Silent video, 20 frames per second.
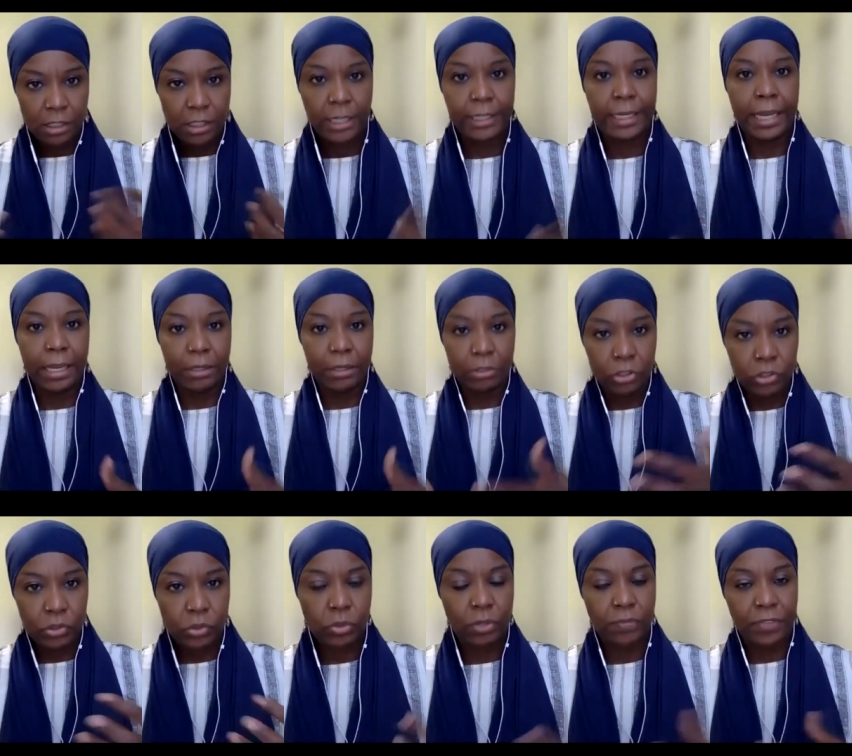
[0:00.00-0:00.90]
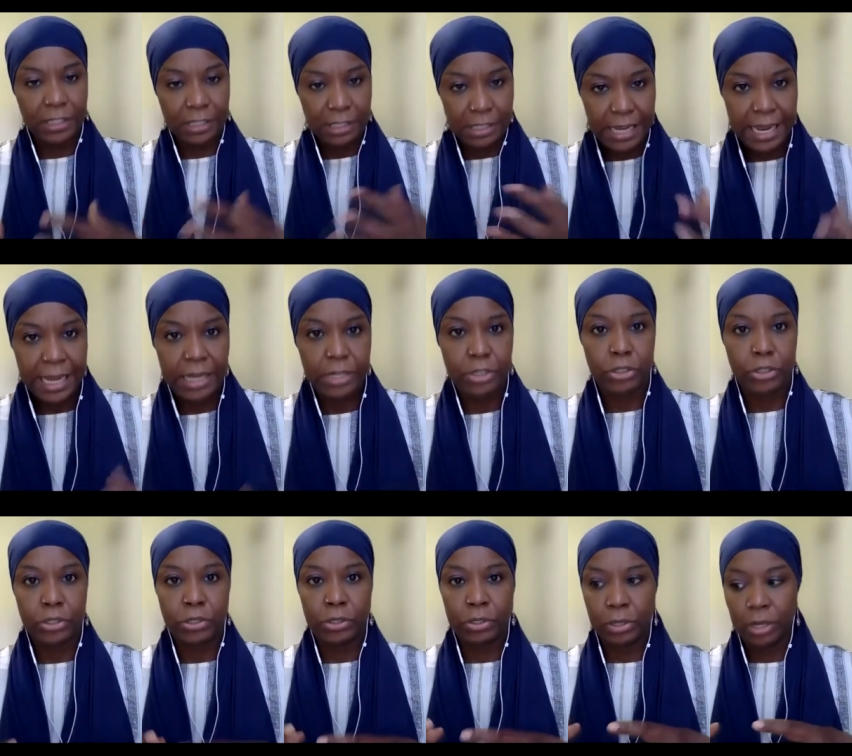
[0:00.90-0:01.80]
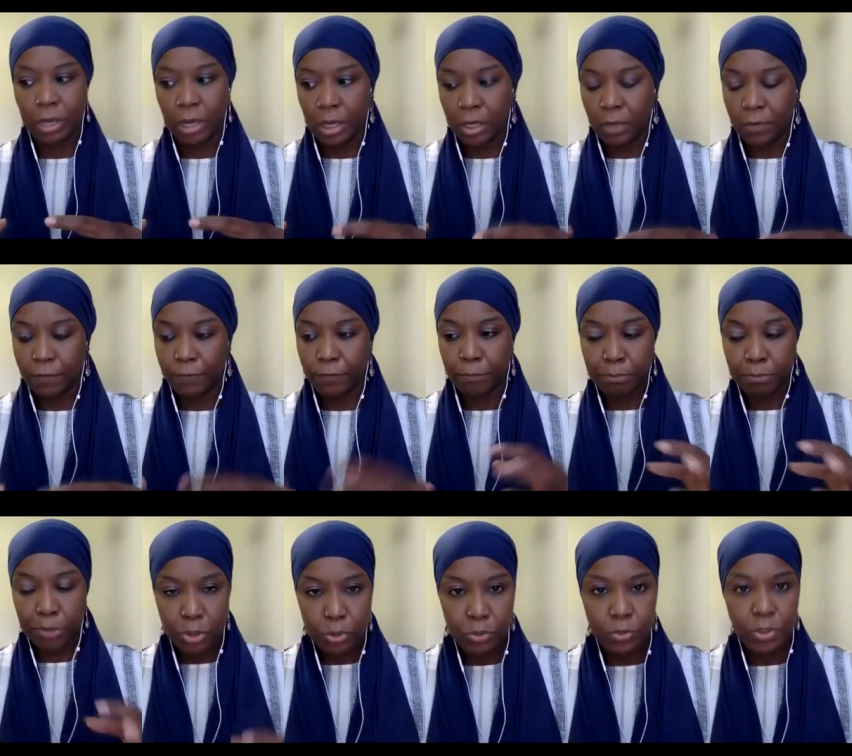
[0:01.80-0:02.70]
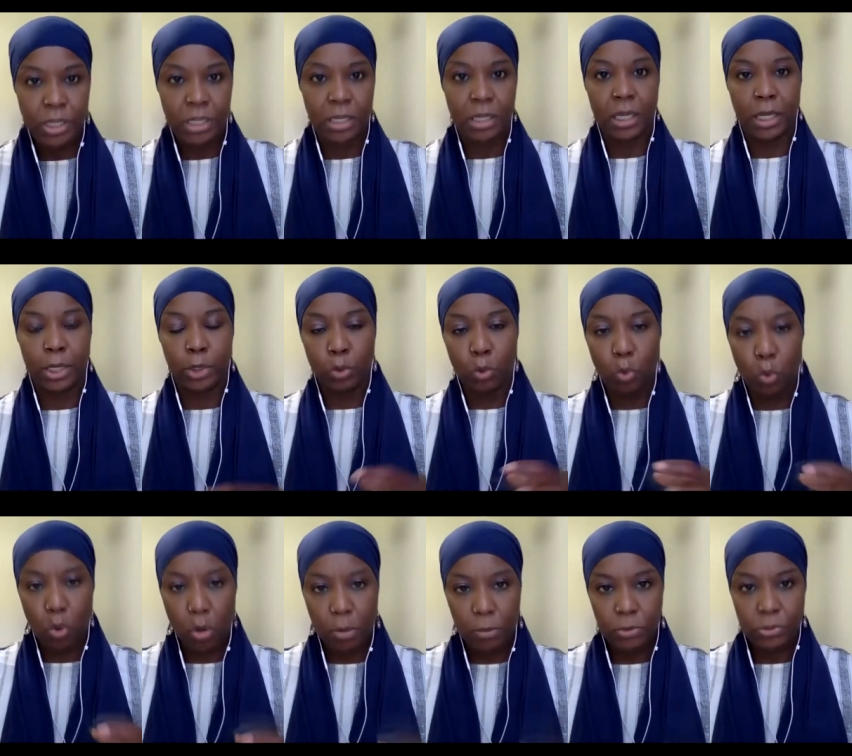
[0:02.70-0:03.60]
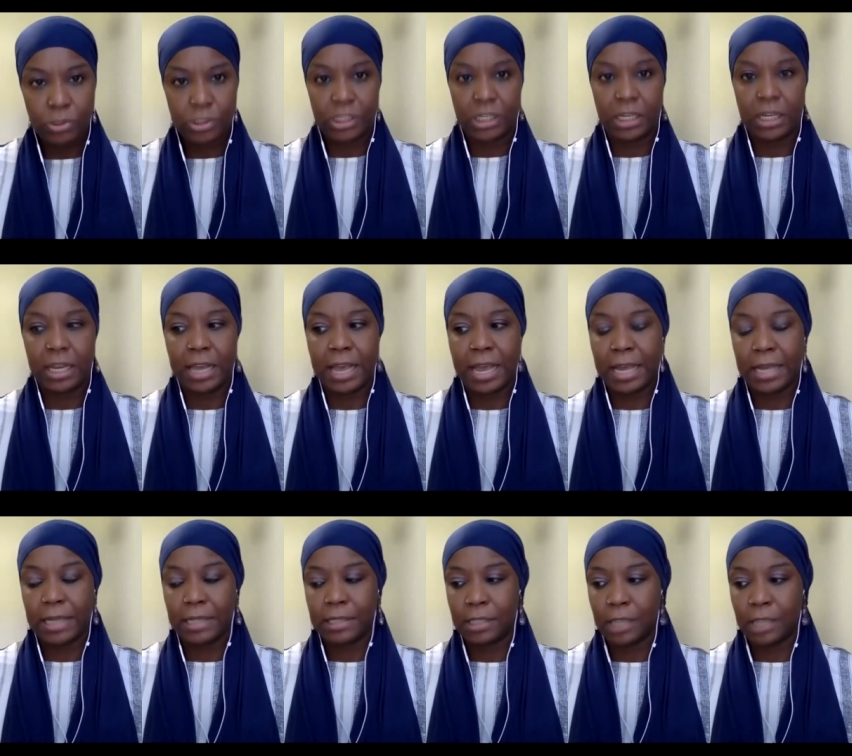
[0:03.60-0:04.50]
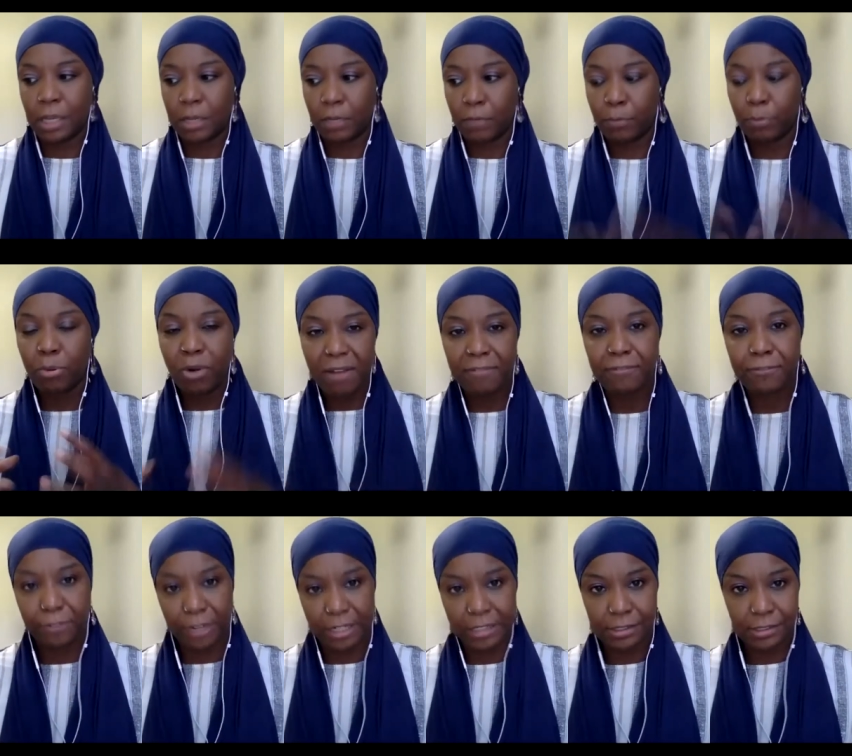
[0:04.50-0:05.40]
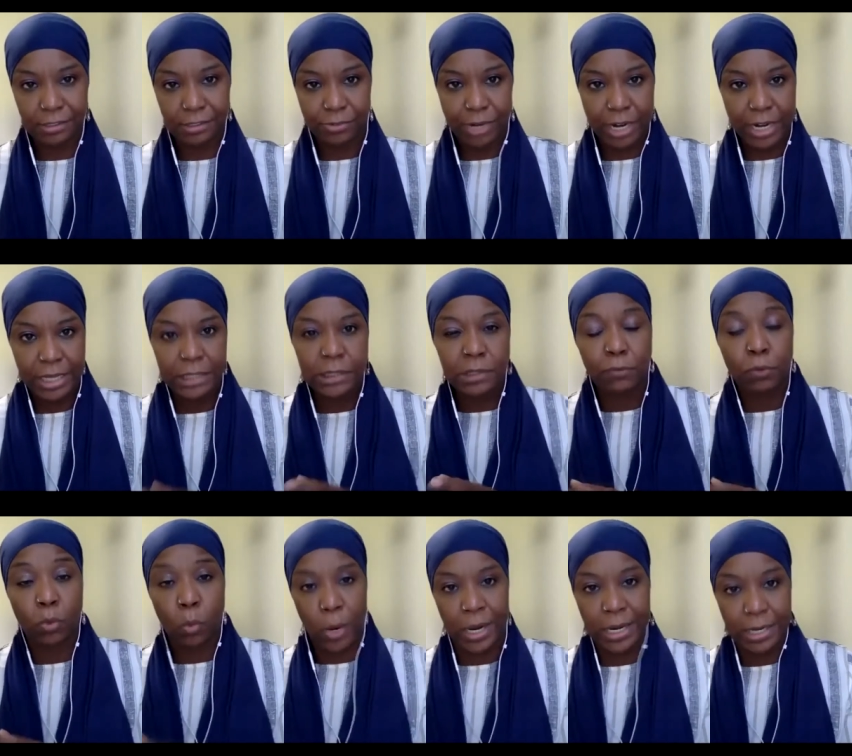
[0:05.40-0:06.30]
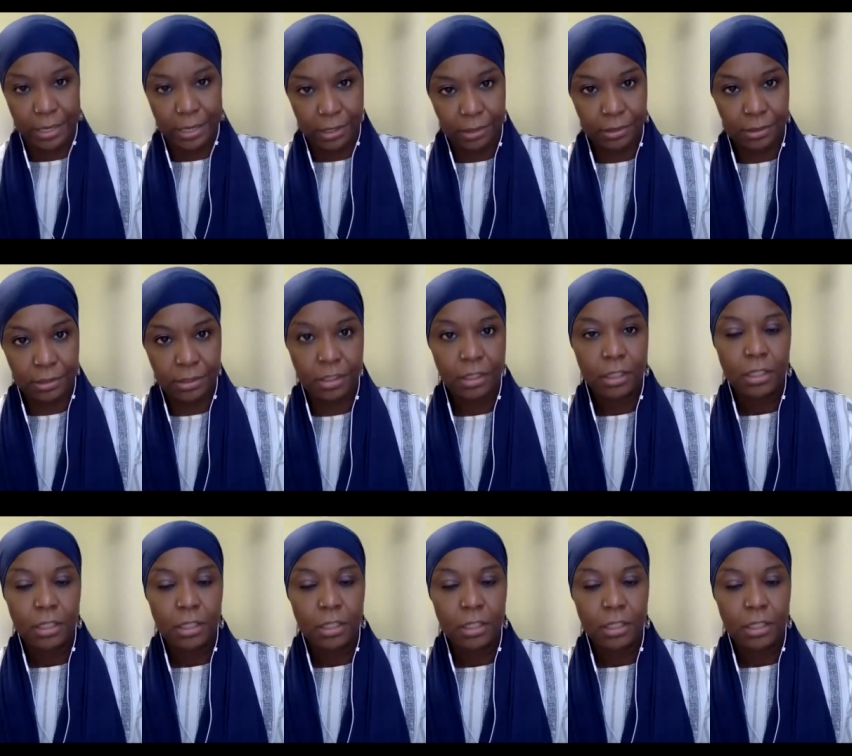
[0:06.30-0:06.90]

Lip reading: again, sort of the standard of beauty and normalcy and of preference, right, is for whiteness.